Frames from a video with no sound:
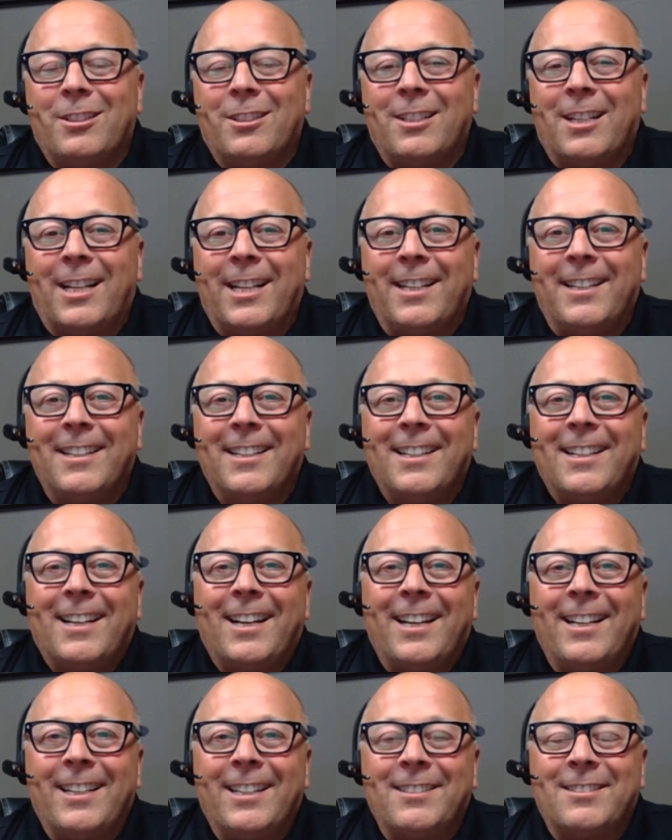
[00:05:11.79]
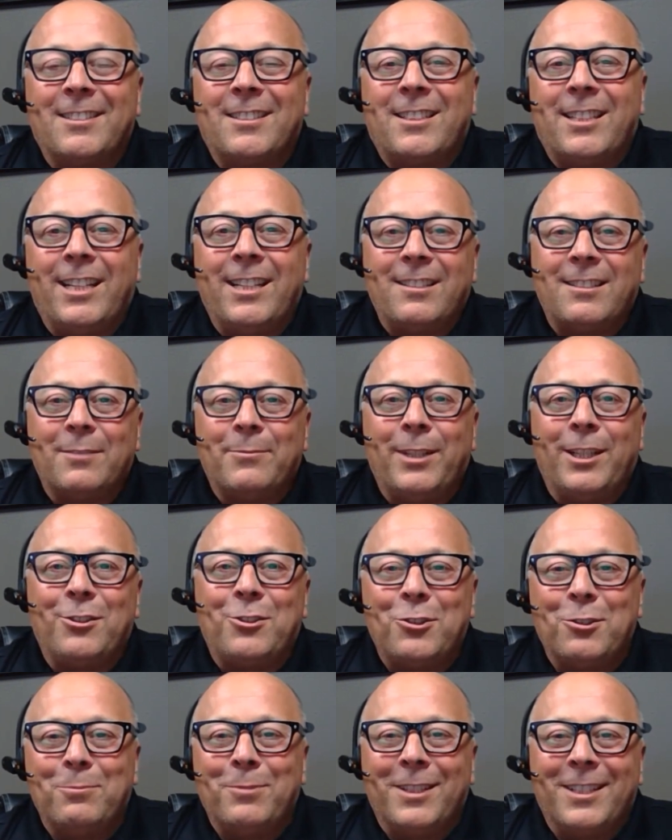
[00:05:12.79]
And I hesitate to
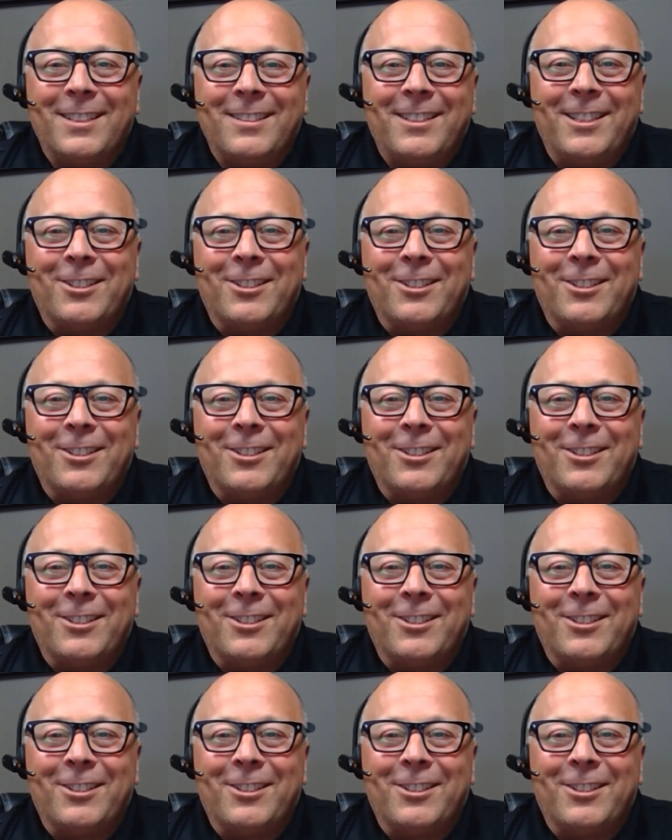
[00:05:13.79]
make too big